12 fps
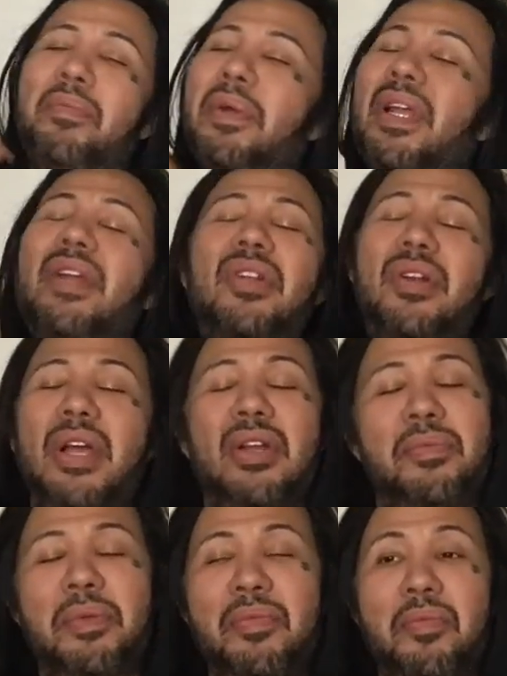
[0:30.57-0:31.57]
but it turned
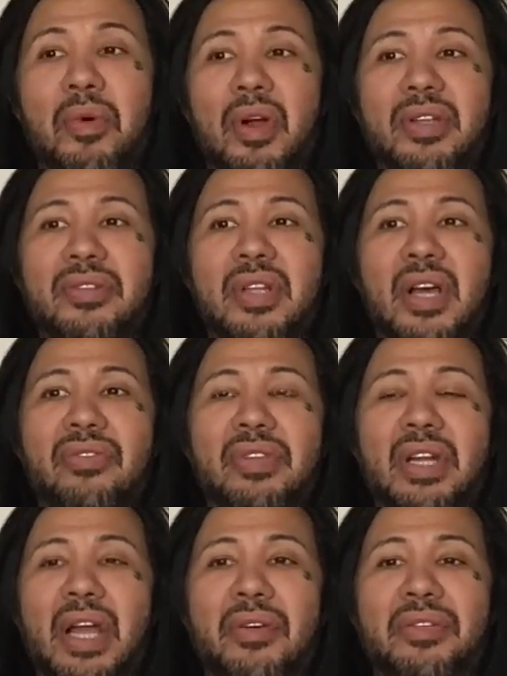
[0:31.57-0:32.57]
out to be more stuff
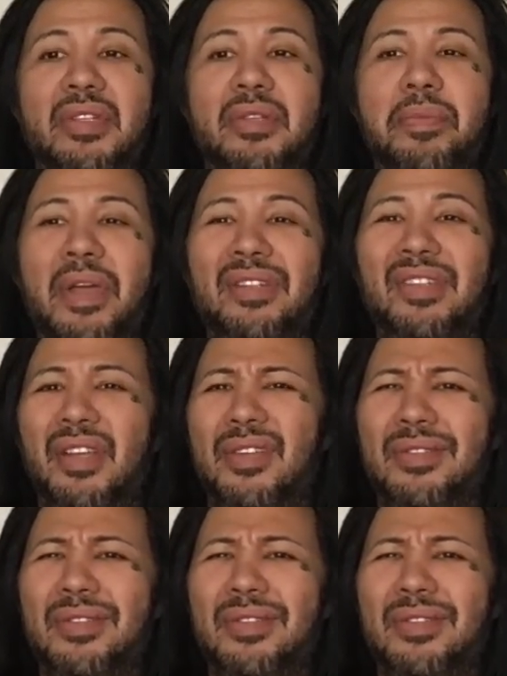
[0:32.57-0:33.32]
than I was expecting,